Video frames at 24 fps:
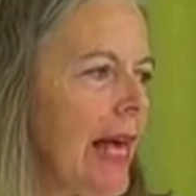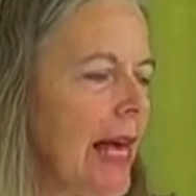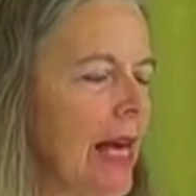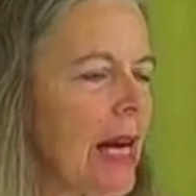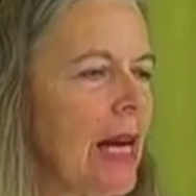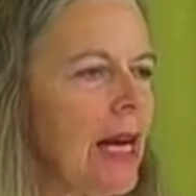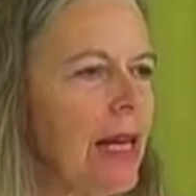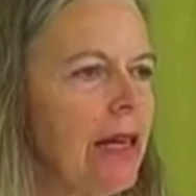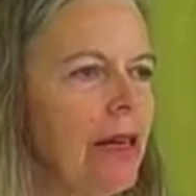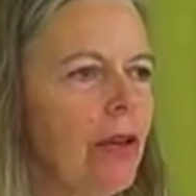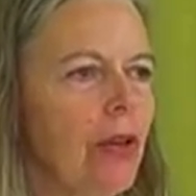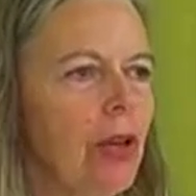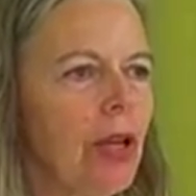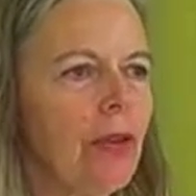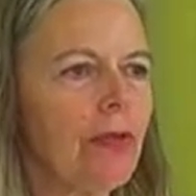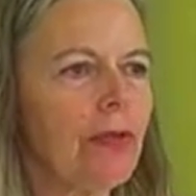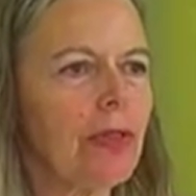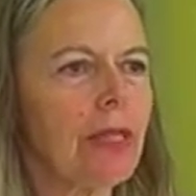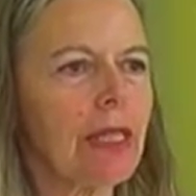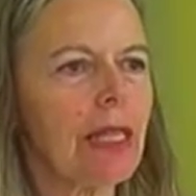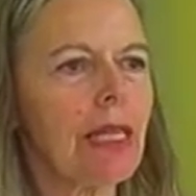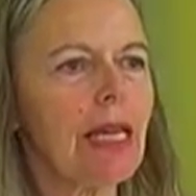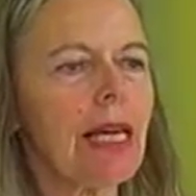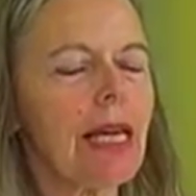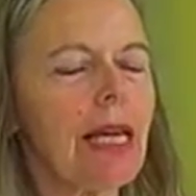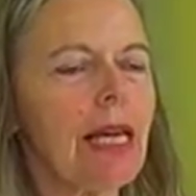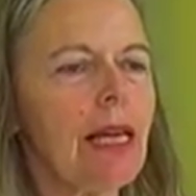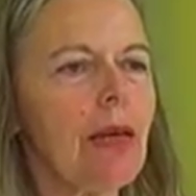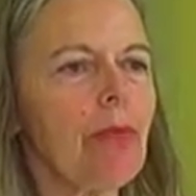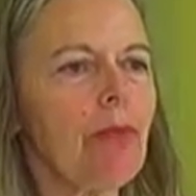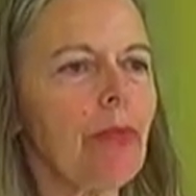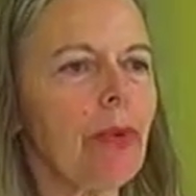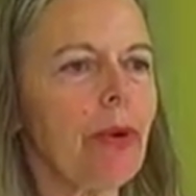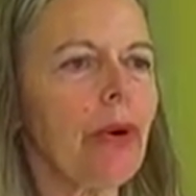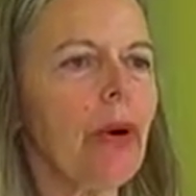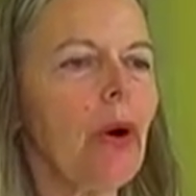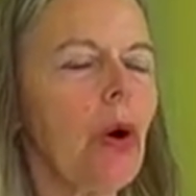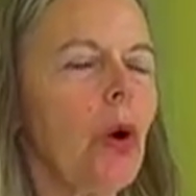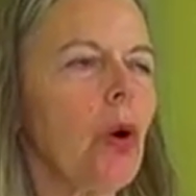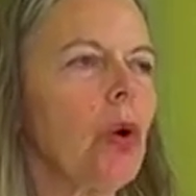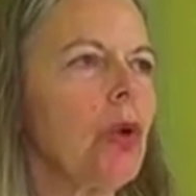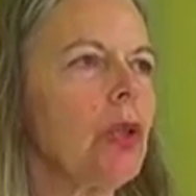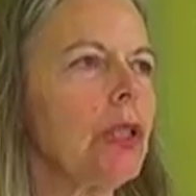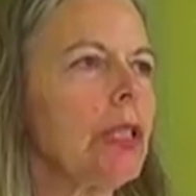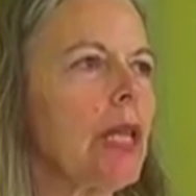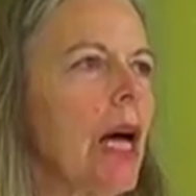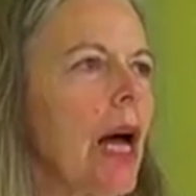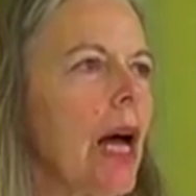And I don't have to keep or
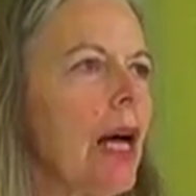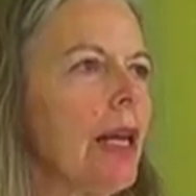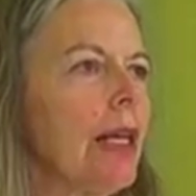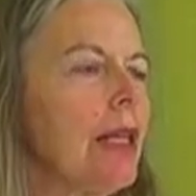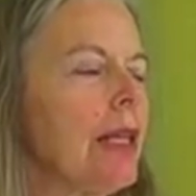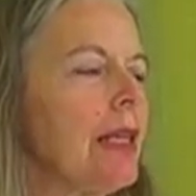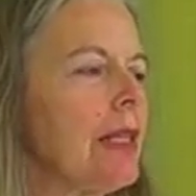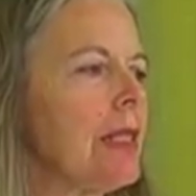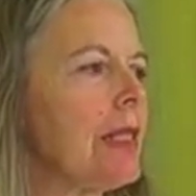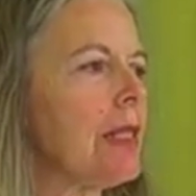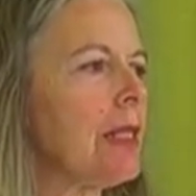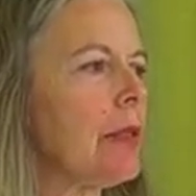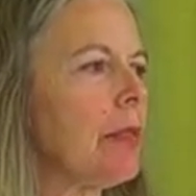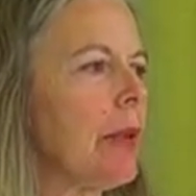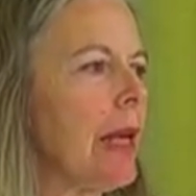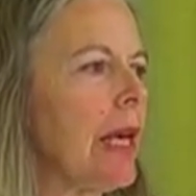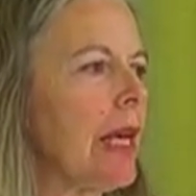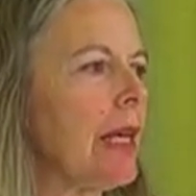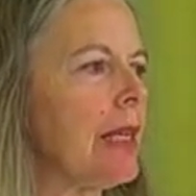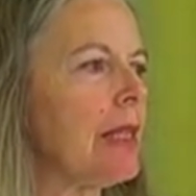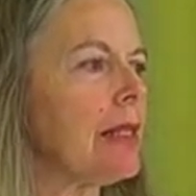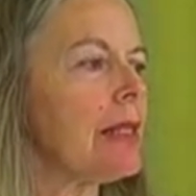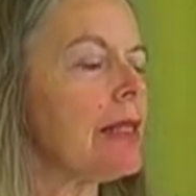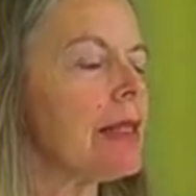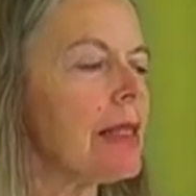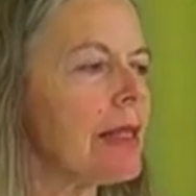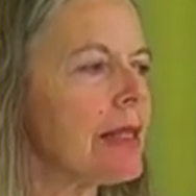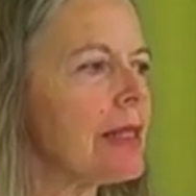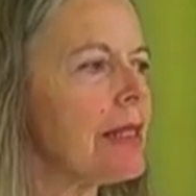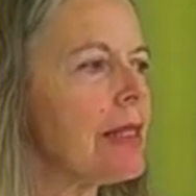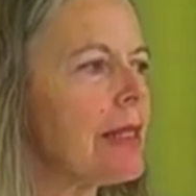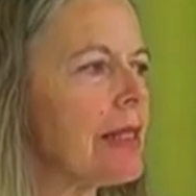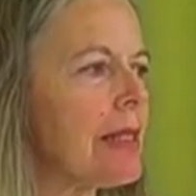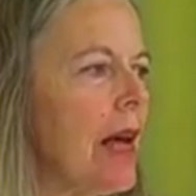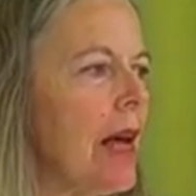hold on to space. It's